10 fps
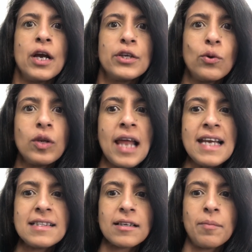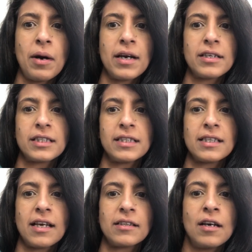"You're late, Amaya," she
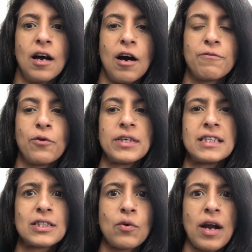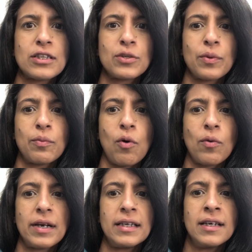said, her voice scratched with
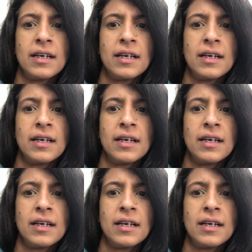worry.